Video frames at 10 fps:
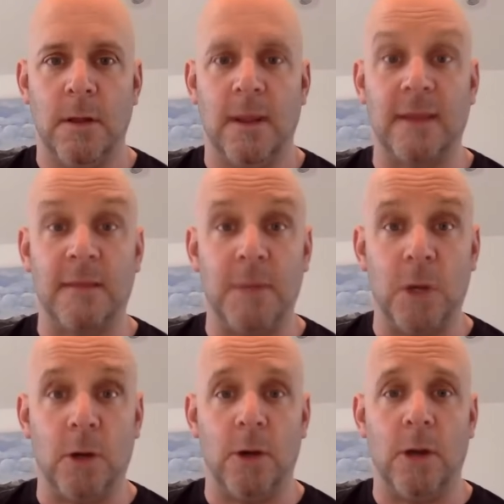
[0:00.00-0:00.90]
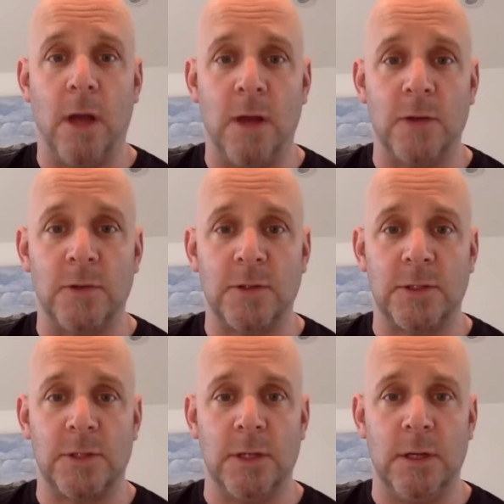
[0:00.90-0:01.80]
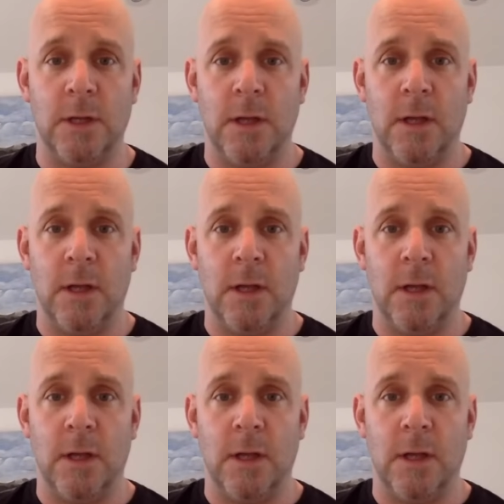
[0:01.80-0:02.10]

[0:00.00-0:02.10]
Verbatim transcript: like they've been heard, understood,